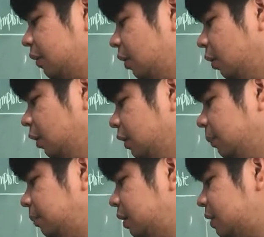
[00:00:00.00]
All
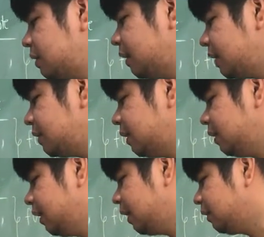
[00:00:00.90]
numbers less
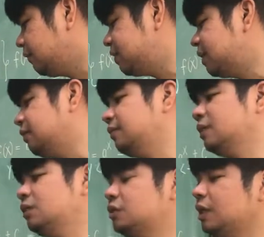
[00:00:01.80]
than negative 7.
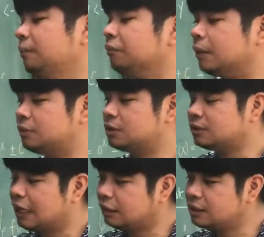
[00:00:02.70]
You see,
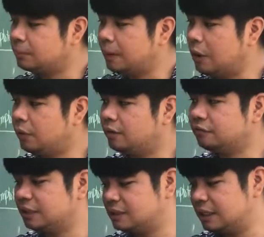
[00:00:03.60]
that is the power of
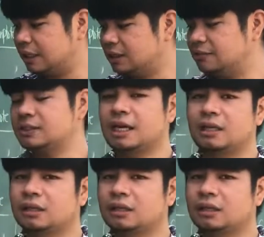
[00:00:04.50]
this negative sign.